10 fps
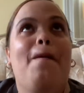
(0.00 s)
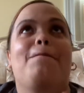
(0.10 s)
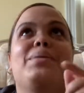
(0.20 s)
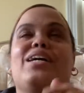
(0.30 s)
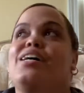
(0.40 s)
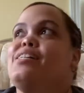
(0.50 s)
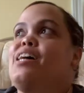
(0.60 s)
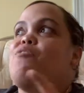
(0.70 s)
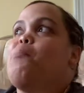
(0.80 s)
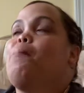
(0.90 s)
because
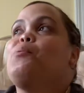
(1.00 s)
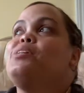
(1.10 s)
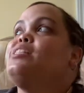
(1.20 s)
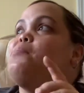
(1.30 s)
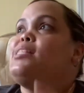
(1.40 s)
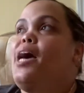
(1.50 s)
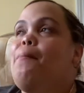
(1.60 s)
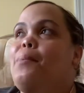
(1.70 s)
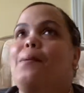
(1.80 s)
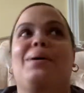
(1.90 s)
I remember was
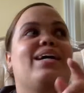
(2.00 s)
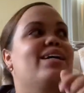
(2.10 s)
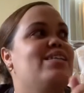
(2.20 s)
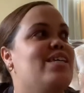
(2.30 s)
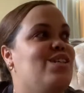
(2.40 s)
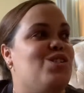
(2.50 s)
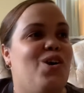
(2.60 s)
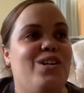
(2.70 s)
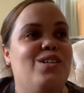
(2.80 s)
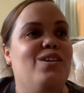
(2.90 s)
September, my kids had
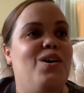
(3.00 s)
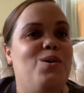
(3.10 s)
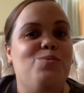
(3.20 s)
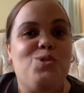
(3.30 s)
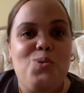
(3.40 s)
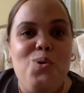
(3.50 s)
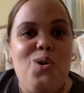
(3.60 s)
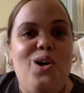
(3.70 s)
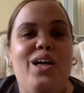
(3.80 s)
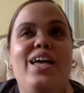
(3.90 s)
started um,
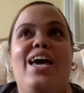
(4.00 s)
school